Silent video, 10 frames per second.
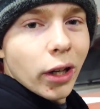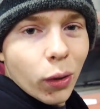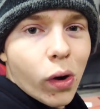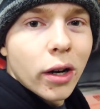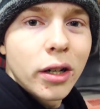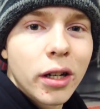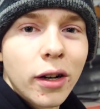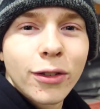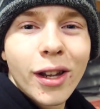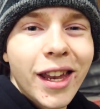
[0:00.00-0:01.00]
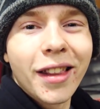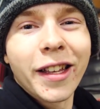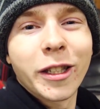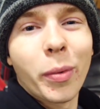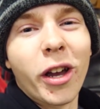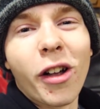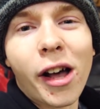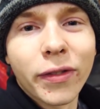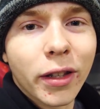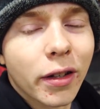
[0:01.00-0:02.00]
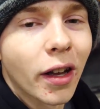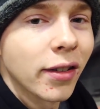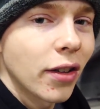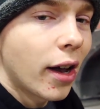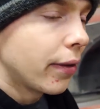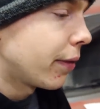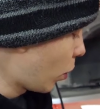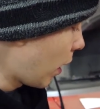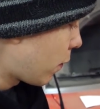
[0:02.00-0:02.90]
running water here, so I can't like spray it off and get the dust off. So I'd